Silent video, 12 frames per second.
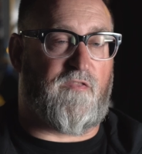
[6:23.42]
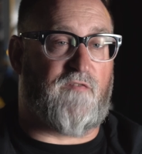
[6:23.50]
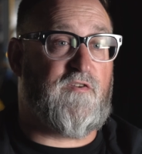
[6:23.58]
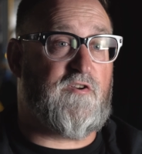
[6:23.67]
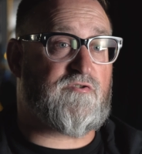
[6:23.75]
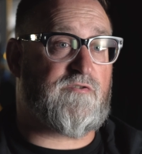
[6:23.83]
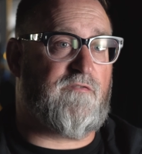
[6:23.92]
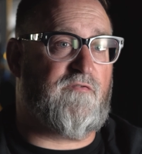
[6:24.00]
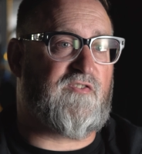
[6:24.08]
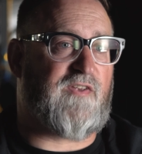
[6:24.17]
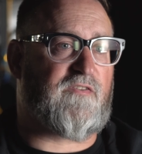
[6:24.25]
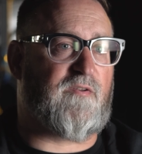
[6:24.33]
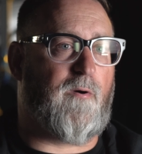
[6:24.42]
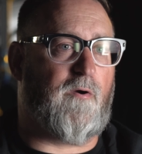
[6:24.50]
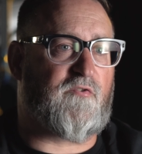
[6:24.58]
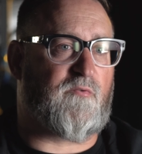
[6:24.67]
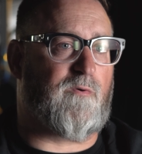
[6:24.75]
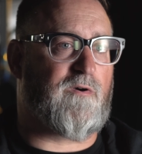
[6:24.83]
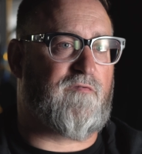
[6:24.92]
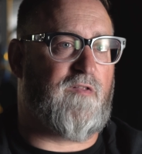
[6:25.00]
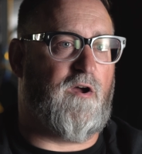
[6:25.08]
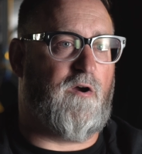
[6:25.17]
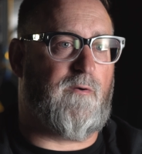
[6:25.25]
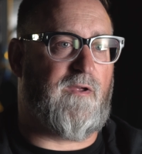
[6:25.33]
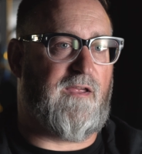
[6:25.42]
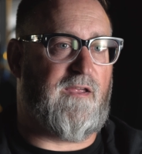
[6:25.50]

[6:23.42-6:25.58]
The future of set-to-post workflow